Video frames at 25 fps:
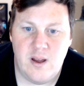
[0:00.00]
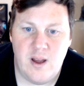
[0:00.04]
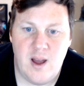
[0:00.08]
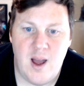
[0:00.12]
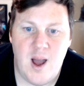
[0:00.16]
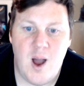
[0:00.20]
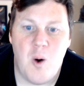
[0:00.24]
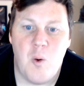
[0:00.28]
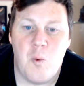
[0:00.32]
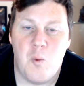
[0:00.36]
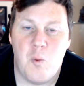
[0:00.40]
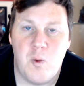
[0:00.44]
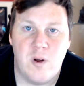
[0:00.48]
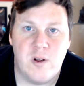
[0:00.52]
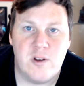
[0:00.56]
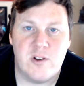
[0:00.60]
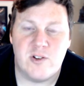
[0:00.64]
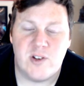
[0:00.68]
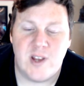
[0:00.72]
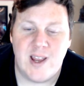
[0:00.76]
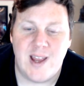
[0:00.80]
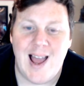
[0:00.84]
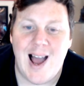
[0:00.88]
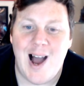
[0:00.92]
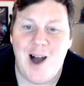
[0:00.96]
We'll
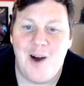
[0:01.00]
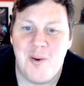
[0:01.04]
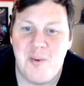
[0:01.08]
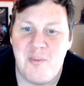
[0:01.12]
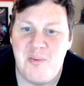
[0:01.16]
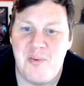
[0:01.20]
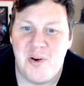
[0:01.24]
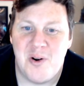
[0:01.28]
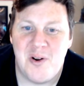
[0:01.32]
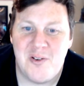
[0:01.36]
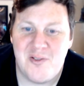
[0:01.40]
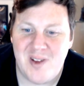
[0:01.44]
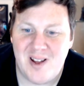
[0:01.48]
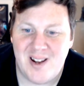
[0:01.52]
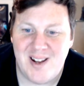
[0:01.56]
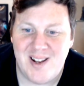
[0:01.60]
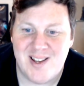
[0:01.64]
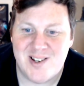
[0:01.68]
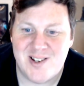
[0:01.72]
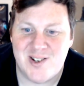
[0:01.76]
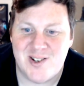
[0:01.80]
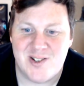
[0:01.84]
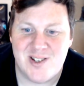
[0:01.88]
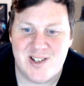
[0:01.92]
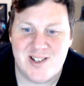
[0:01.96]
see how improved that is
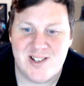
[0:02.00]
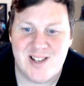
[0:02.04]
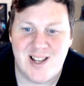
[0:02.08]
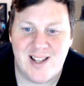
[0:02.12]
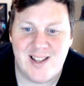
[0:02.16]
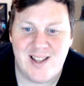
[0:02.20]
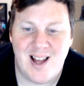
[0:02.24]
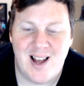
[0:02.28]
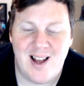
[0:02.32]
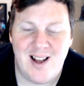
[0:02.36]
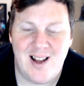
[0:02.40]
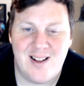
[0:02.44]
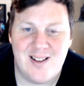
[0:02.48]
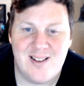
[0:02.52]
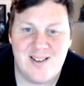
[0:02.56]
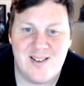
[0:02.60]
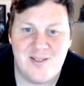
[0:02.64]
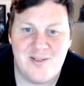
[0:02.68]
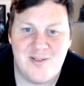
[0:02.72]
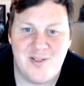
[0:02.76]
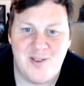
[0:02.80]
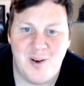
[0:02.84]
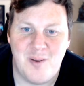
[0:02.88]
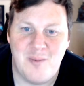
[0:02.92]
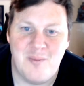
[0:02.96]
because they said that
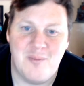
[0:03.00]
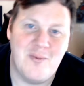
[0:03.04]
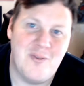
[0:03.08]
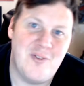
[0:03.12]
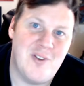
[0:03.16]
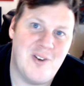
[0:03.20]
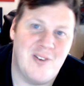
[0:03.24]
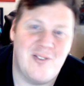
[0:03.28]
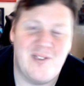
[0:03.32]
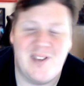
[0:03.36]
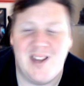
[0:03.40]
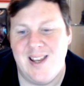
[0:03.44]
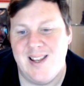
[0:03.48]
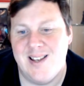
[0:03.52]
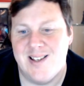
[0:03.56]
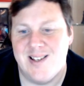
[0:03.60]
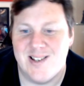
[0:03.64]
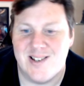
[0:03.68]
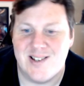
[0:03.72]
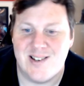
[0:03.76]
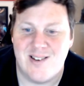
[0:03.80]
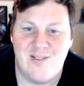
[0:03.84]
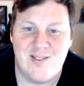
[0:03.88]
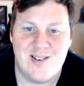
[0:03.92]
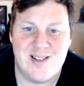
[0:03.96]
from 15 to
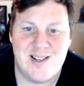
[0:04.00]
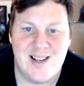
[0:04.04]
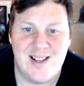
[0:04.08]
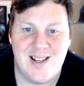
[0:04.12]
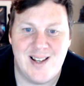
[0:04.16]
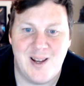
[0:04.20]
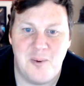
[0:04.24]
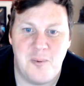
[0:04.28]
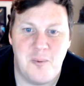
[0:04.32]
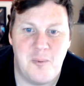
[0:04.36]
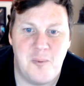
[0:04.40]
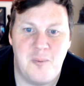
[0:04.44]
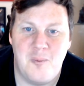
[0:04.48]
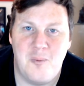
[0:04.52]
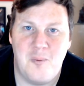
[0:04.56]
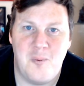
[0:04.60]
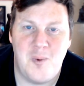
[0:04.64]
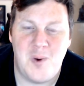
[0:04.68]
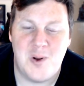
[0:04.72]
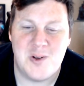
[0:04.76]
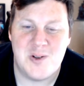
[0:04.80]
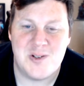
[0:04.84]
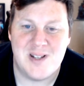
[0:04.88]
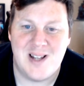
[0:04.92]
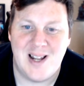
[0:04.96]
17 and it
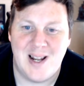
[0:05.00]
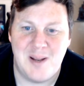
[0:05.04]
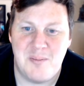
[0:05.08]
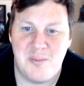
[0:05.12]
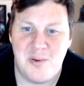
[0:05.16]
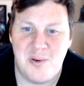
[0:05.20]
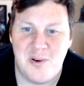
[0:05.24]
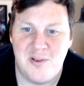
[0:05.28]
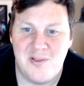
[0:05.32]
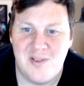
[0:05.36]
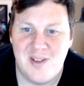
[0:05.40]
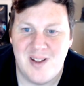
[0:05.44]
wasn't that improved.